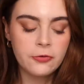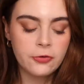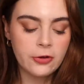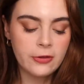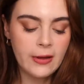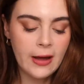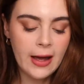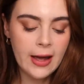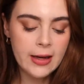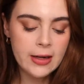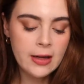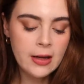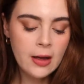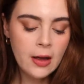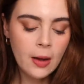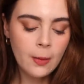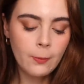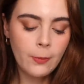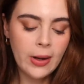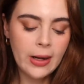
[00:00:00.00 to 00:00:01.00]
for that,
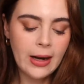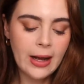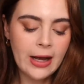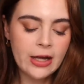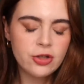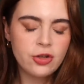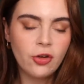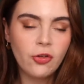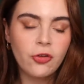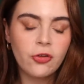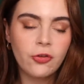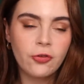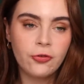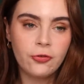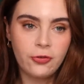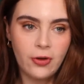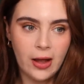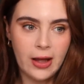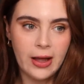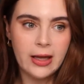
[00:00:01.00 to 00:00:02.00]
but I just
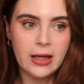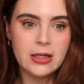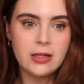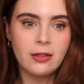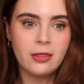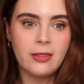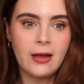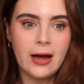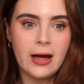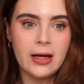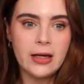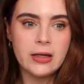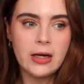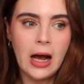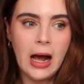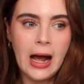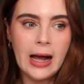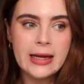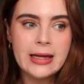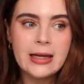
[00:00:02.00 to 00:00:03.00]
find
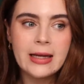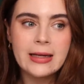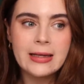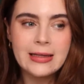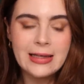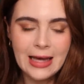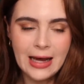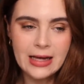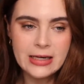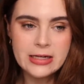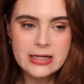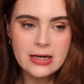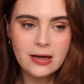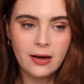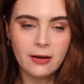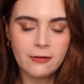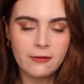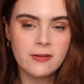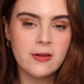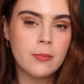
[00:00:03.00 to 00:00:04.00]
that I can get
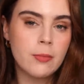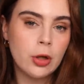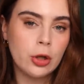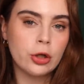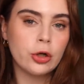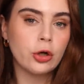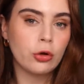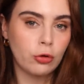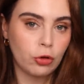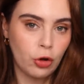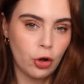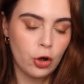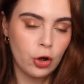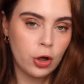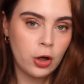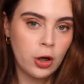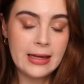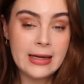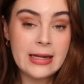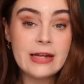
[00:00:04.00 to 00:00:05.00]
a similar
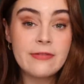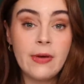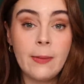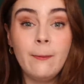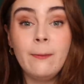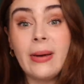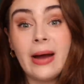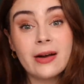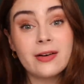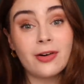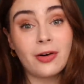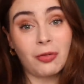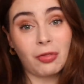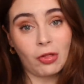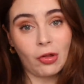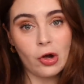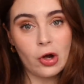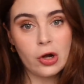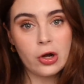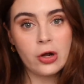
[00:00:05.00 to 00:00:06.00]
look, an even better
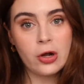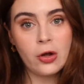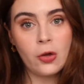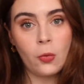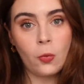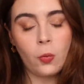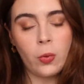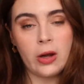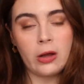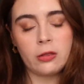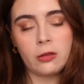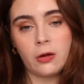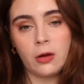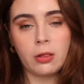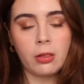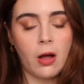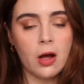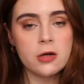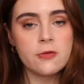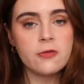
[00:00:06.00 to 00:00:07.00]
look, with
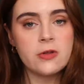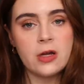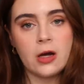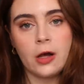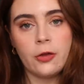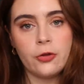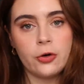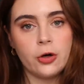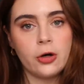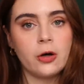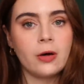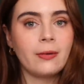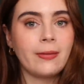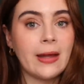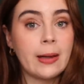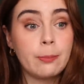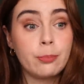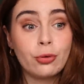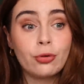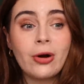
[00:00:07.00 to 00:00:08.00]
a lot of the other
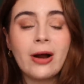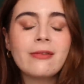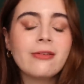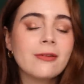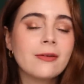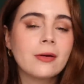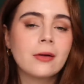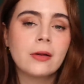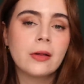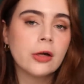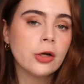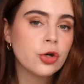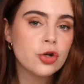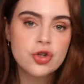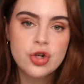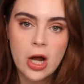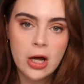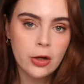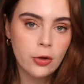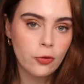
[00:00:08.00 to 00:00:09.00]
like pressed glitter
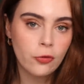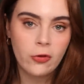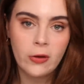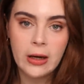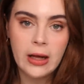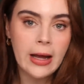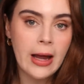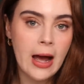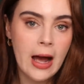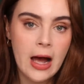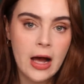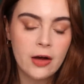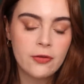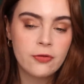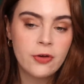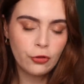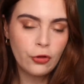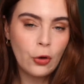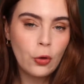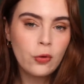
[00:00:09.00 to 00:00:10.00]
shadows that I
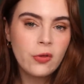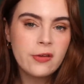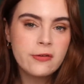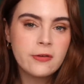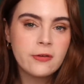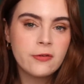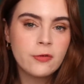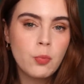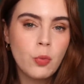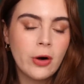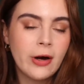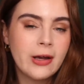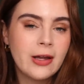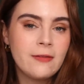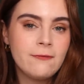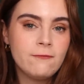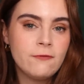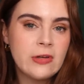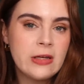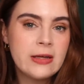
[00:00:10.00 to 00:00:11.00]
have. Though this is more
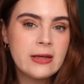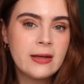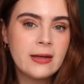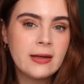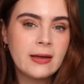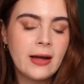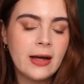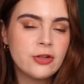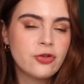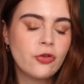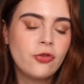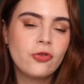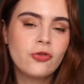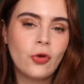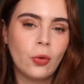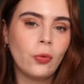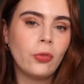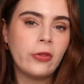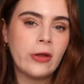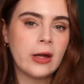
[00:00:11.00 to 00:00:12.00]
convenient, I just
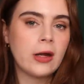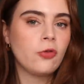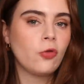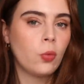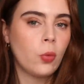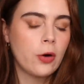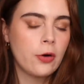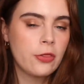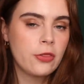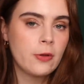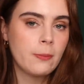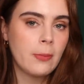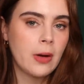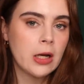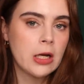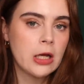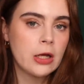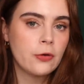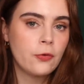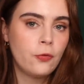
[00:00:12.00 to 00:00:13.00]
don't think it's worth the
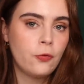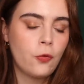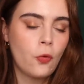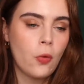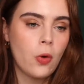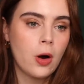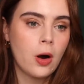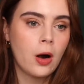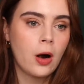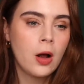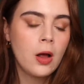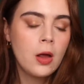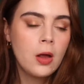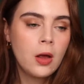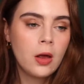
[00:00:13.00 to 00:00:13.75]
money for